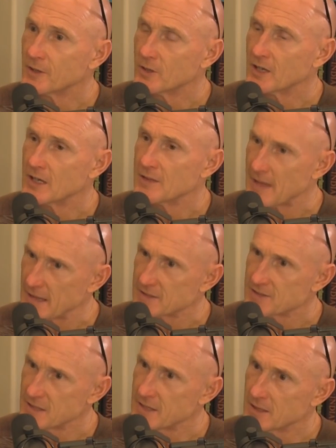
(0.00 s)
okay,
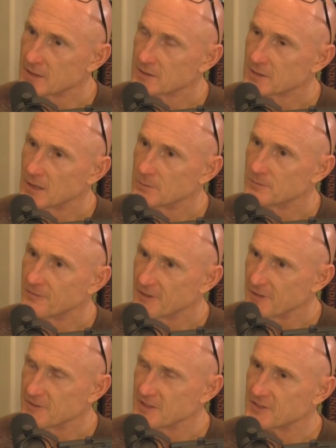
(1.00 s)
that's it. I'm
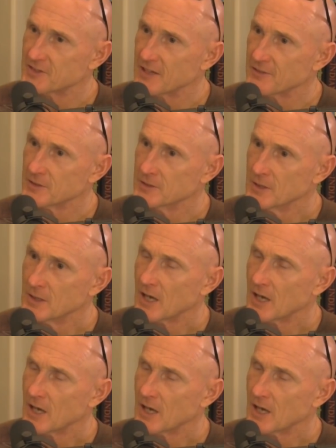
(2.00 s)
57.